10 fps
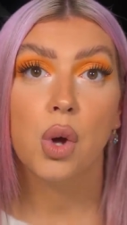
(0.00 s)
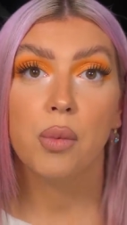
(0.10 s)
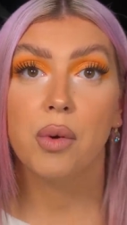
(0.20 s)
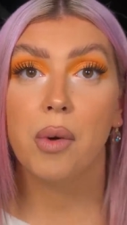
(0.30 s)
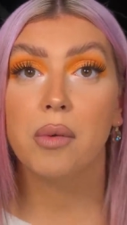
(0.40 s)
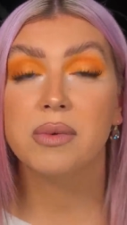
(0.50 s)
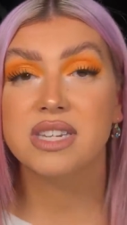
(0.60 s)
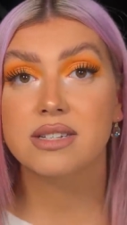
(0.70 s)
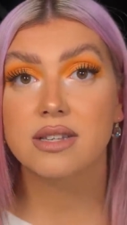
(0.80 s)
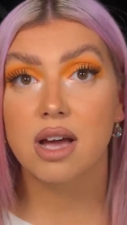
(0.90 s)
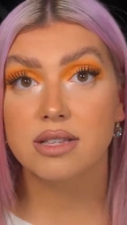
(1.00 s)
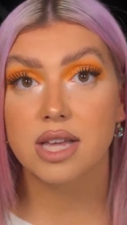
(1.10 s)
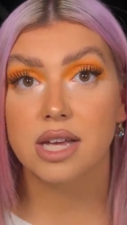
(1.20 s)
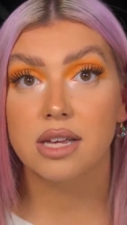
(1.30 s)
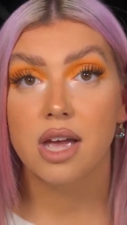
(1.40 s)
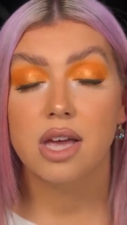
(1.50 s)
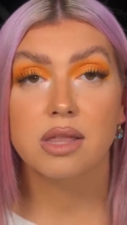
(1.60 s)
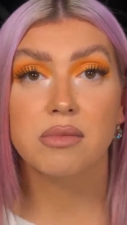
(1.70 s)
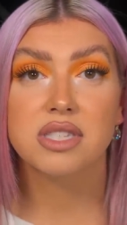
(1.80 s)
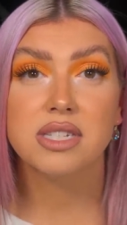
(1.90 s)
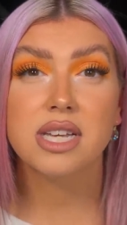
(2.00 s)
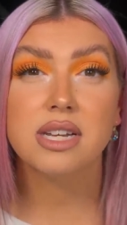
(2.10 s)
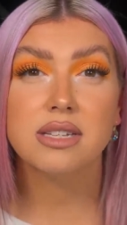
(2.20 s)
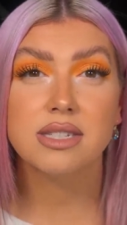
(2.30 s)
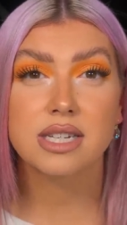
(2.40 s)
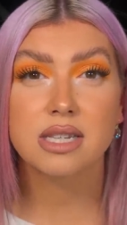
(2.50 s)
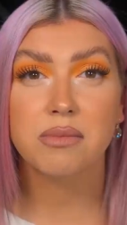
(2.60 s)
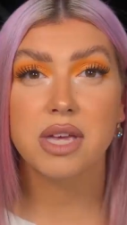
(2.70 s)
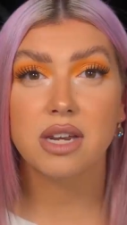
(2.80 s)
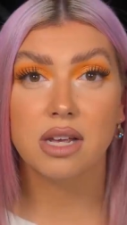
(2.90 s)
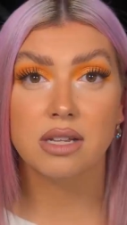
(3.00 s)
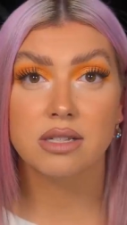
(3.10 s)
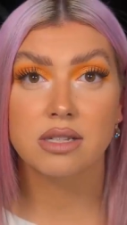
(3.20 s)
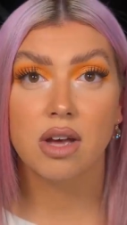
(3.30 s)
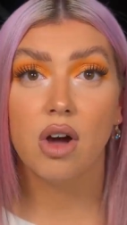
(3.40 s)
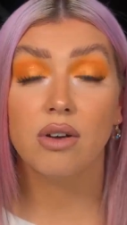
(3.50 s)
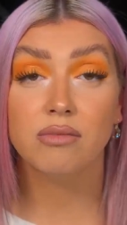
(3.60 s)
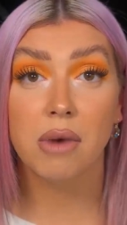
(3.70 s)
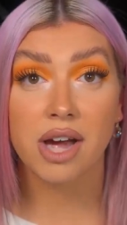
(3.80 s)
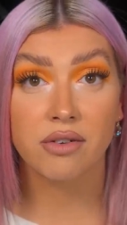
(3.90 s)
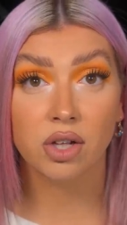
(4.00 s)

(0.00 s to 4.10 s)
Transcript: we will be discussing the mysterious disappearance of Myra